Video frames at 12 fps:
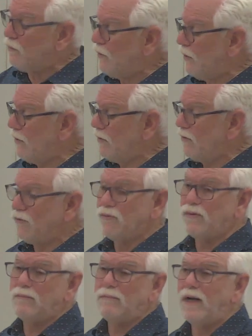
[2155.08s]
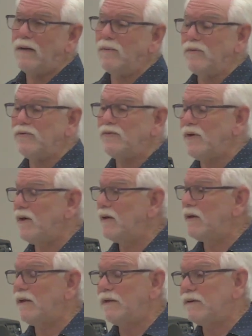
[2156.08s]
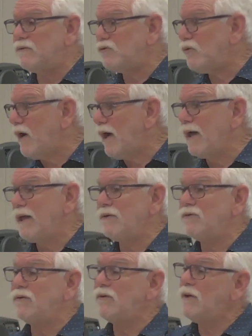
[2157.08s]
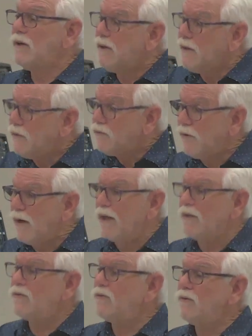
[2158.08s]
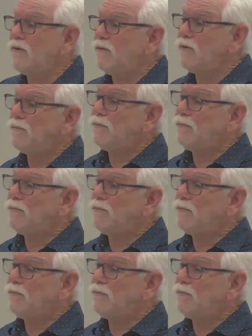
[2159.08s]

the word and doing a Bible study and trying to trying to do it.